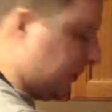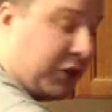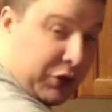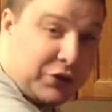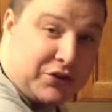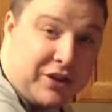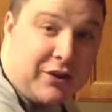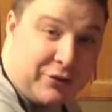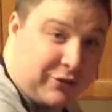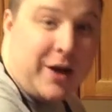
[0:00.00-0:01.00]
the good
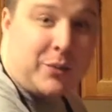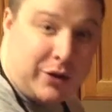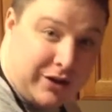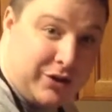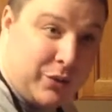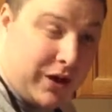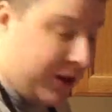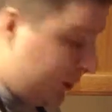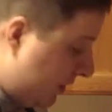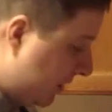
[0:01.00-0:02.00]
stuff evaporating away
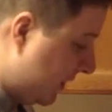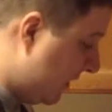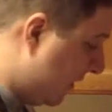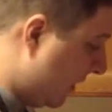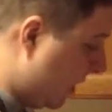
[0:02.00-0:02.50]
while it's